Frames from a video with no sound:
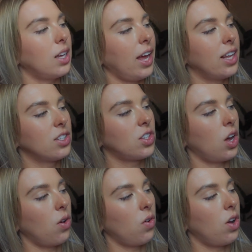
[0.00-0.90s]
And
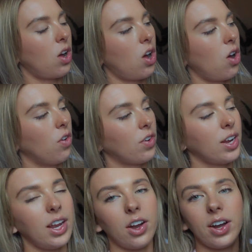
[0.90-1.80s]
so over
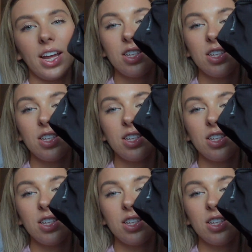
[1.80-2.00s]
here, he